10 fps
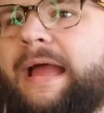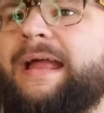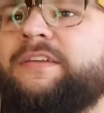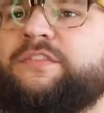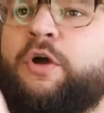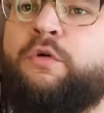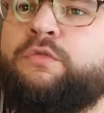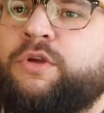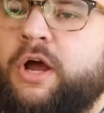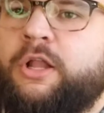And
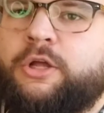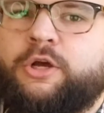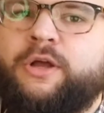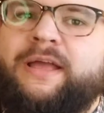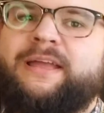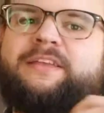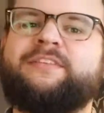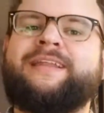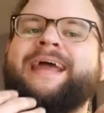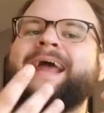tone color is
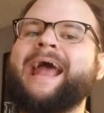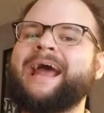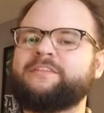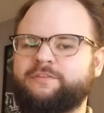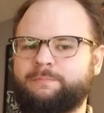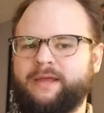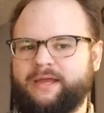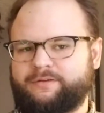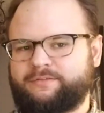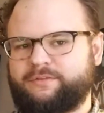an
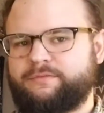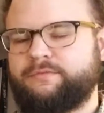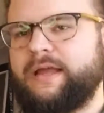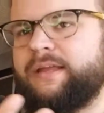aspect that